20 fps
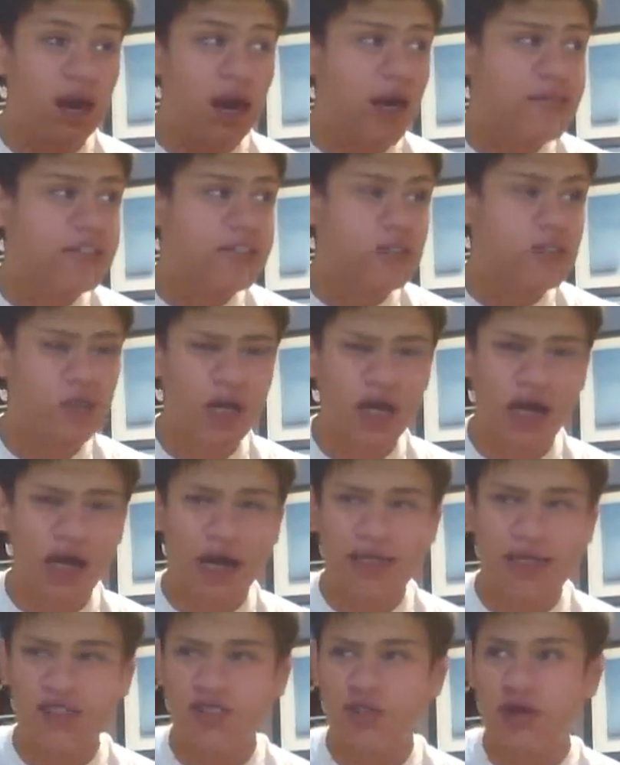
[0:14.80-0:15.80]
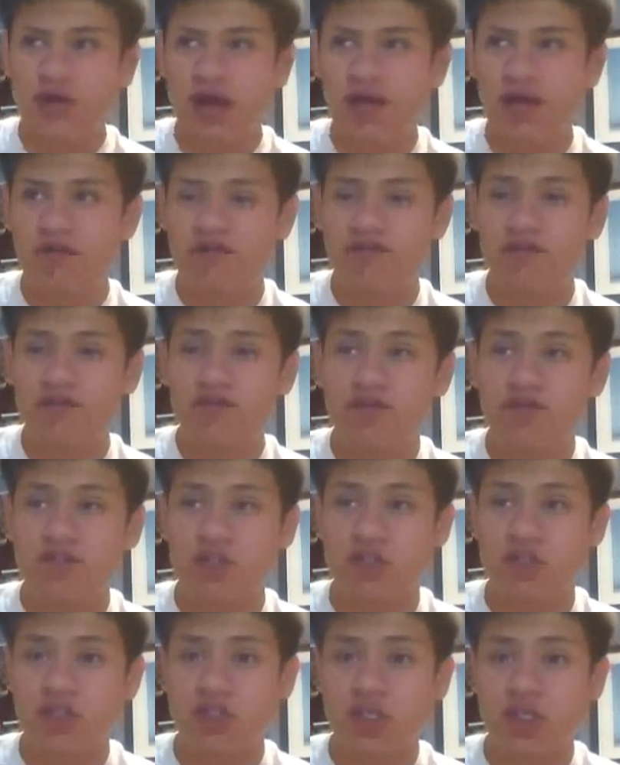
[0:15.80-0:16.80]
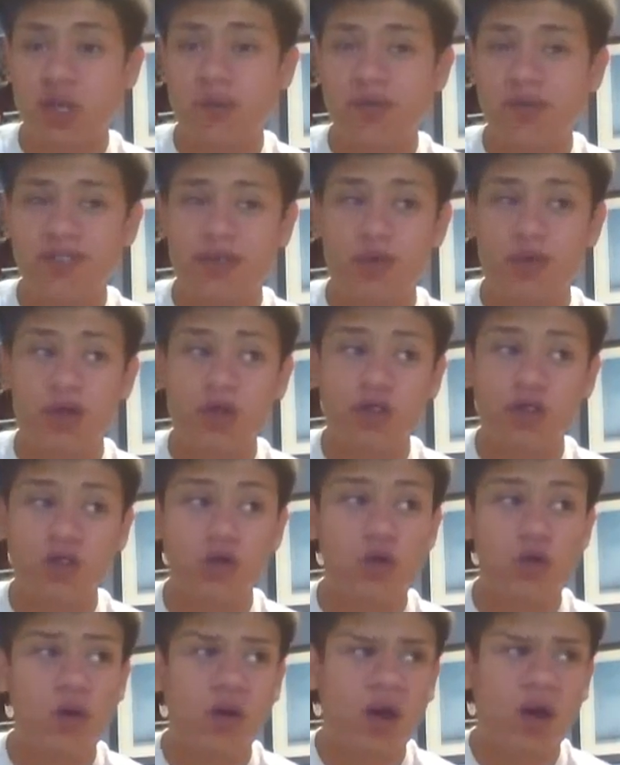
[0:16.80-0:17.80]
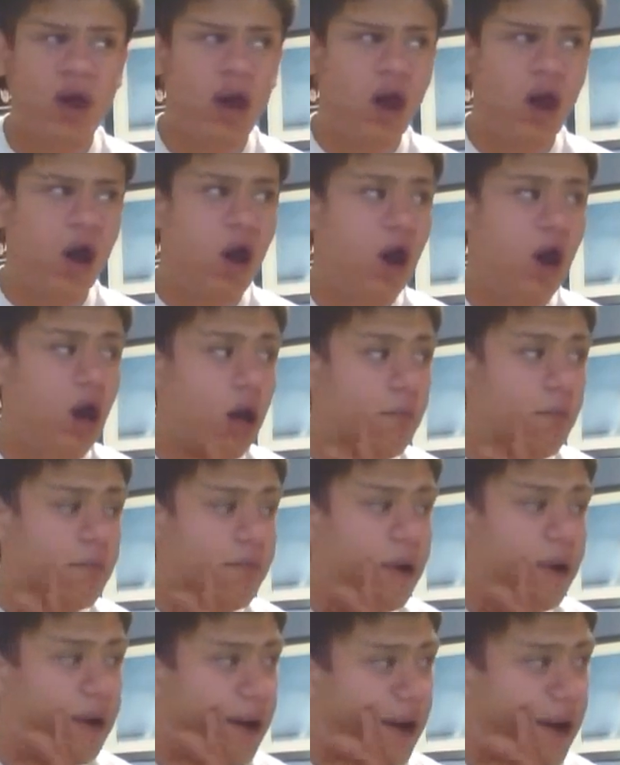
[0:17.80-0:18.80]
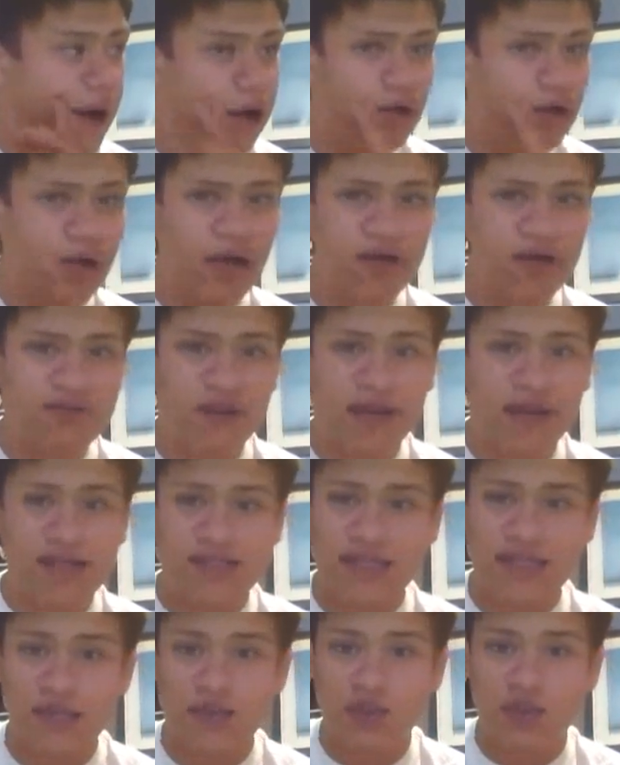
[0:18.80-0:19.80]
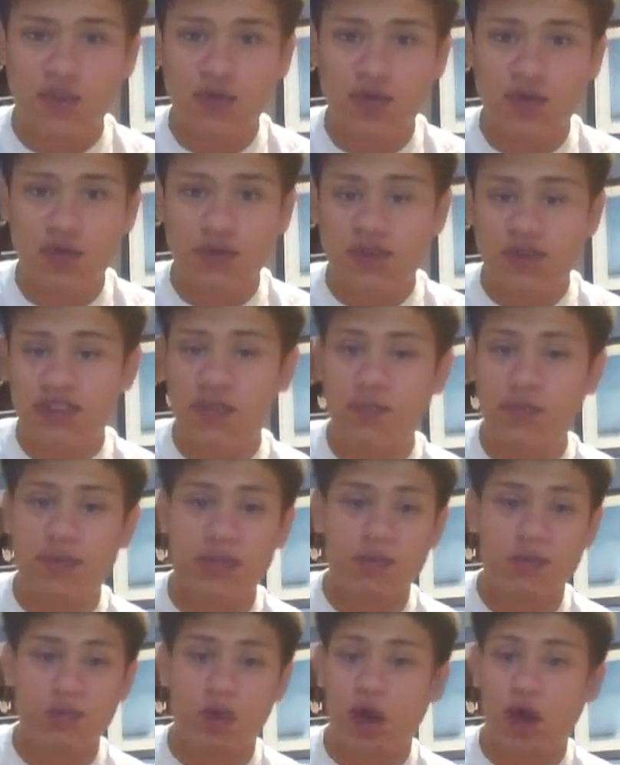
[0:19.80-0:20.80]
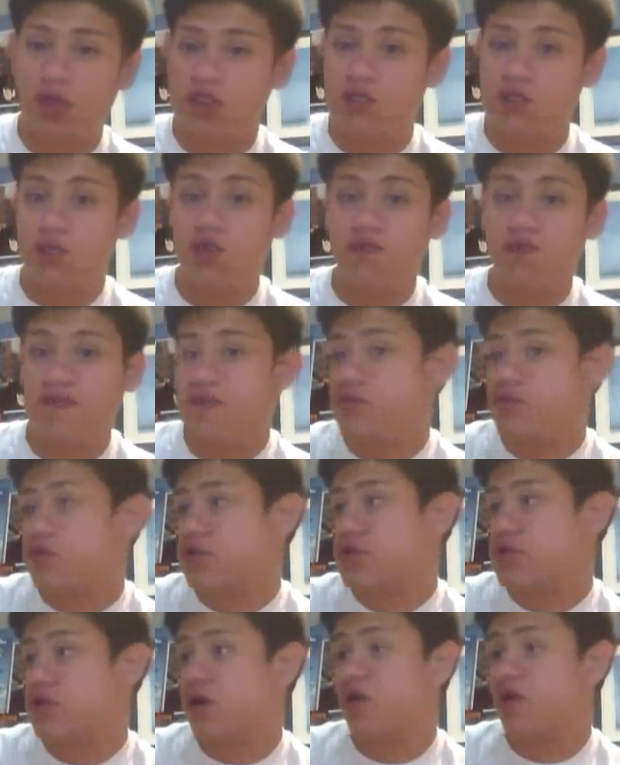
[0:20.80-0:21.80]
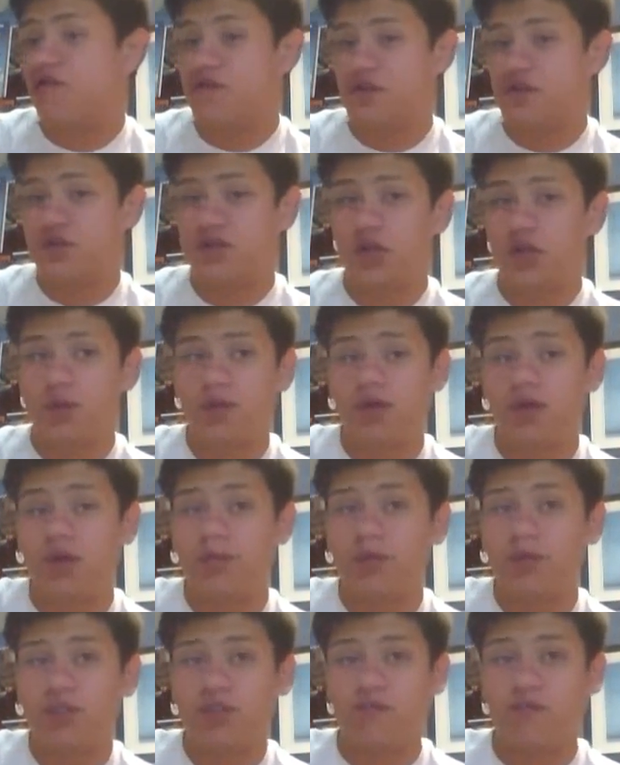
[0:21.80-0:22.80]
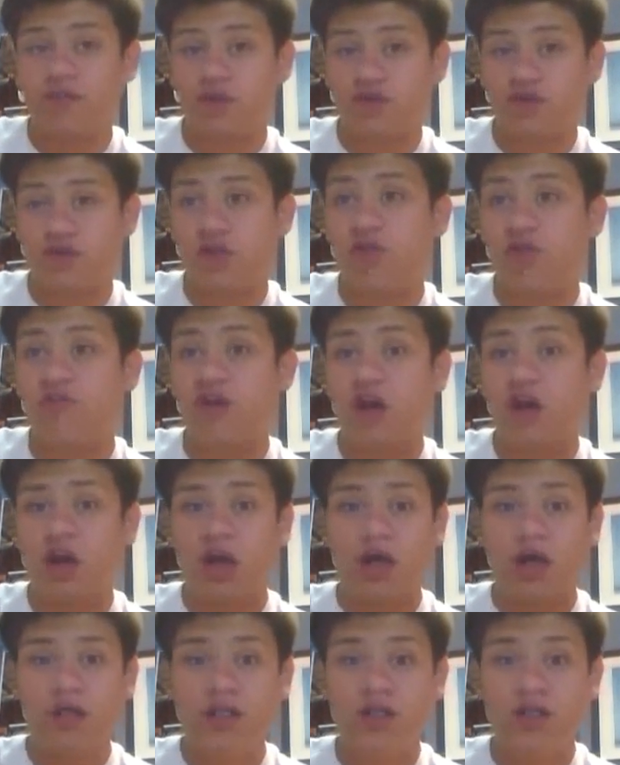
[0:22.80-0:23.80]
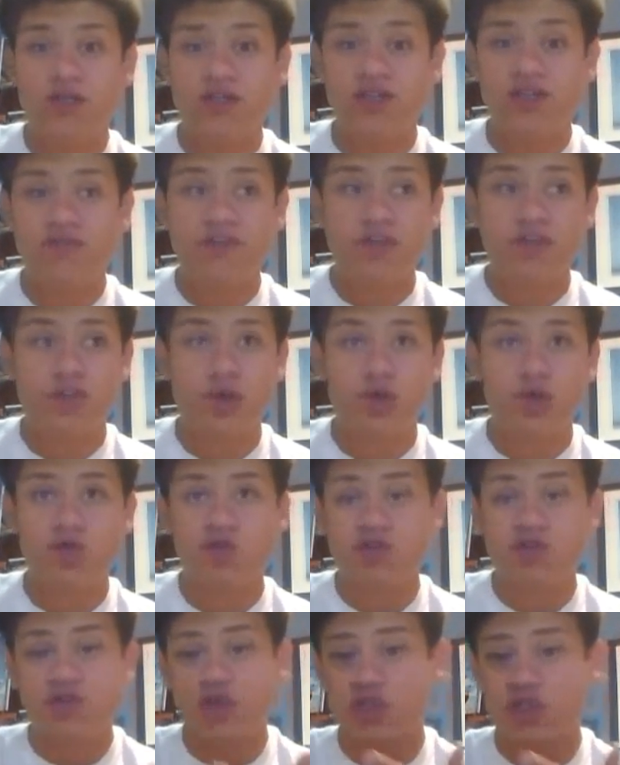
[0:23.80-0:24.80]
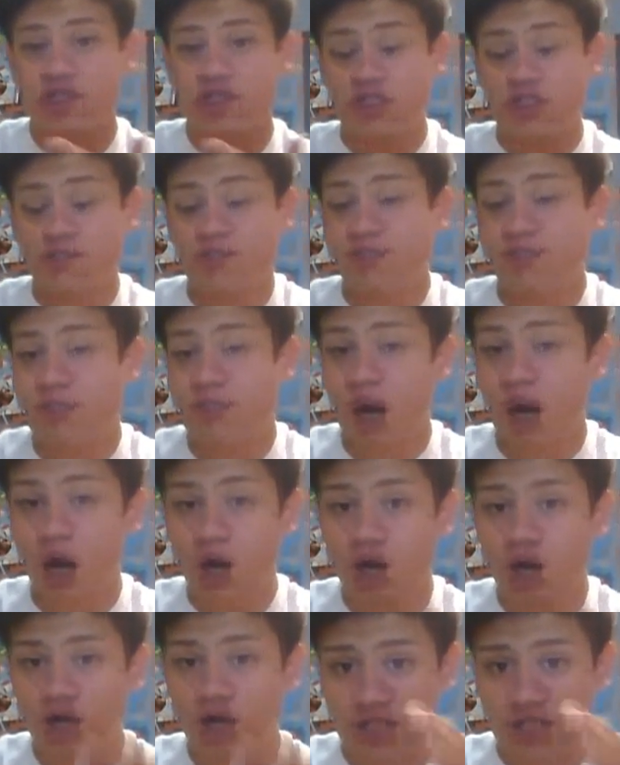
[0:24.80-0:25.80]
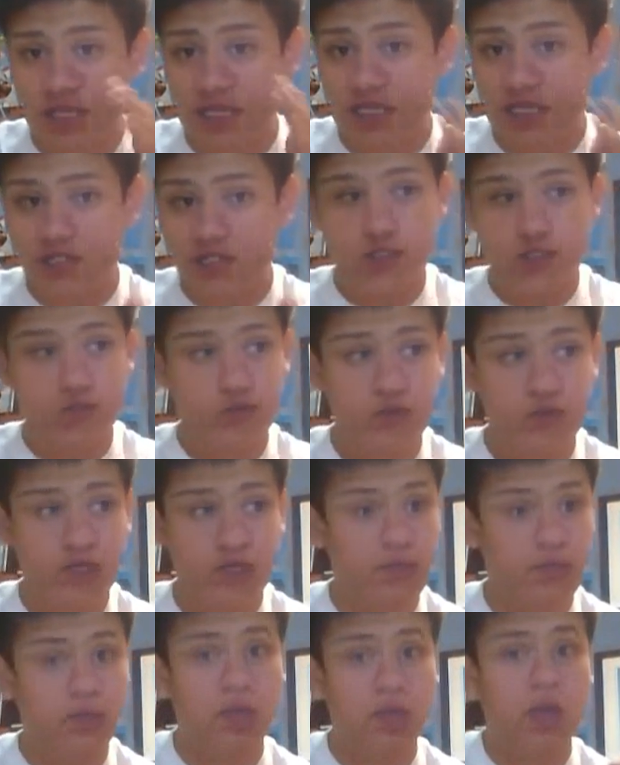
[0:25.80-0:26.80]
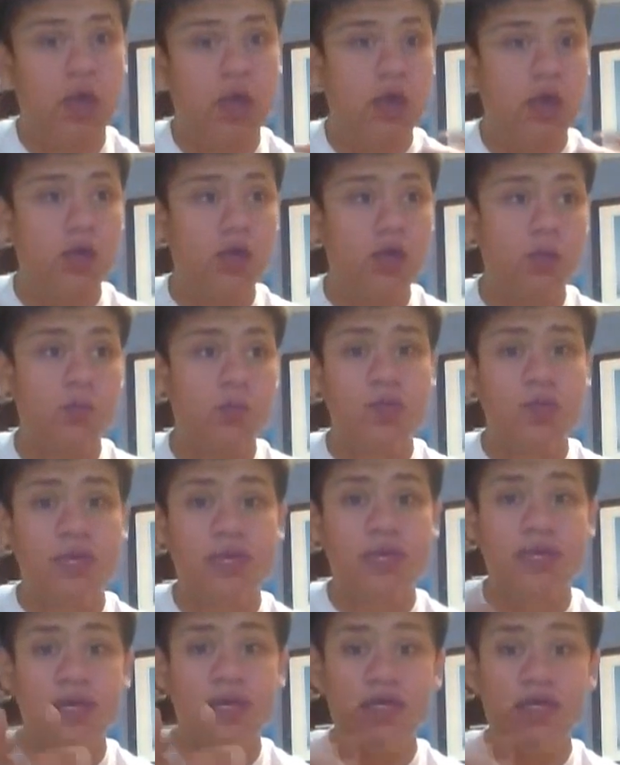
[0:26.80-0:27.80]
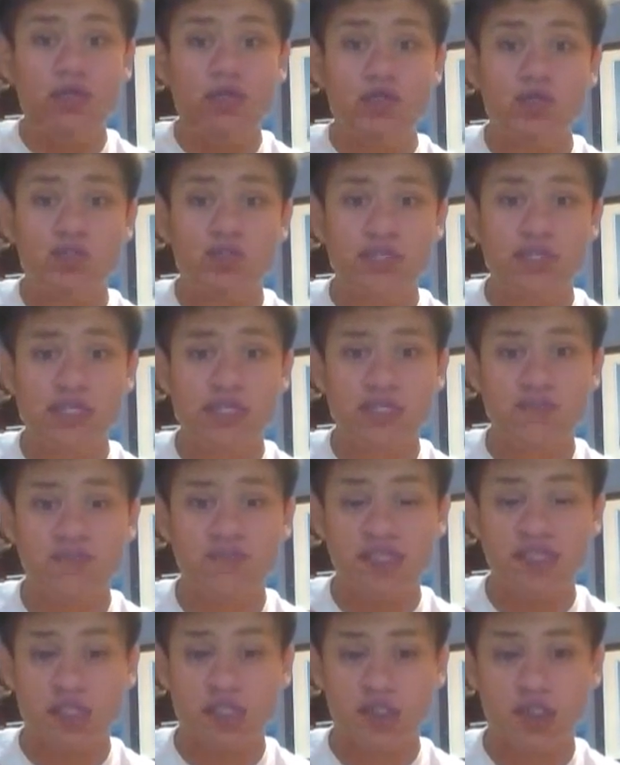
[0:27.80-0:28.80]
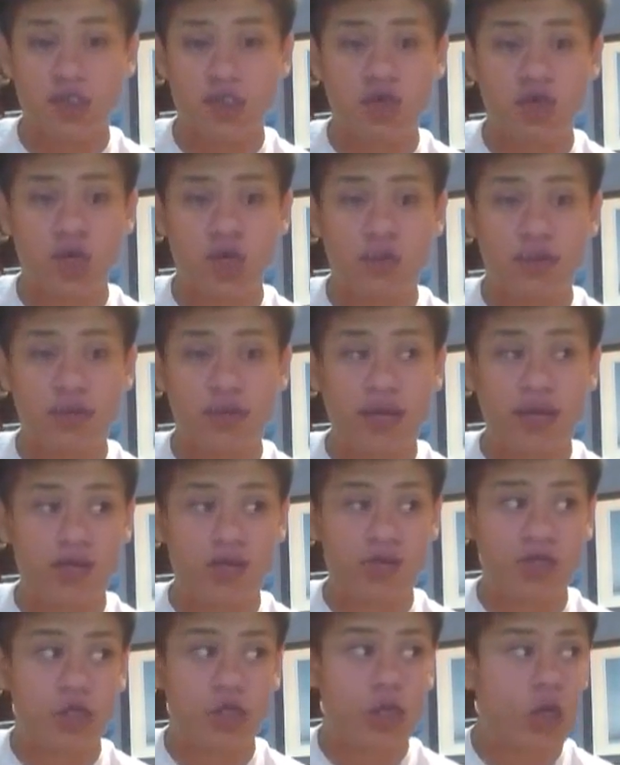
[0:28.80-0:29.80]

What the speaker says: I still have a few discussion topics I want to do. I know I haven't had time to do them because I've been watching movies over the summer and a bunch of other stuff, new TV shows such as Ballers and Scream, The Brink, and True Detective Season 2 coming out.